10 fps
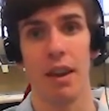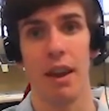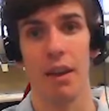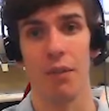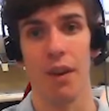
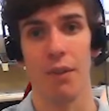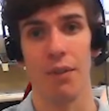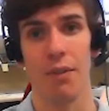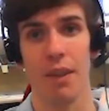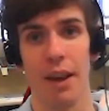If
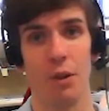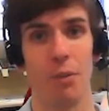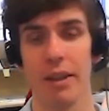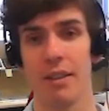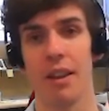there could
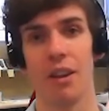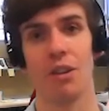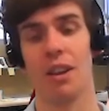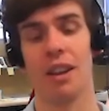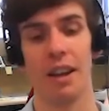be something along the
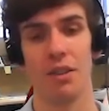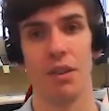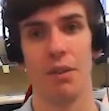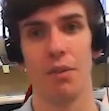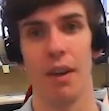lines of
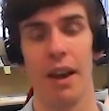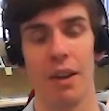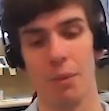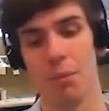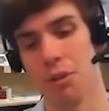how you
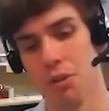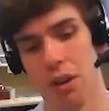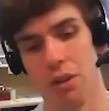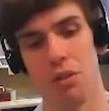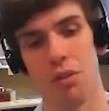can put
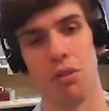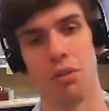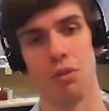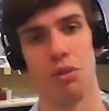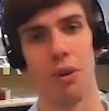structural
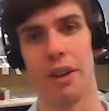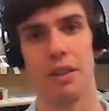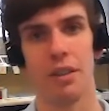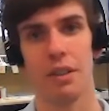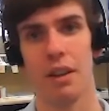
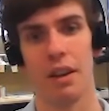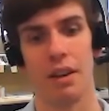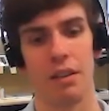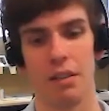joists and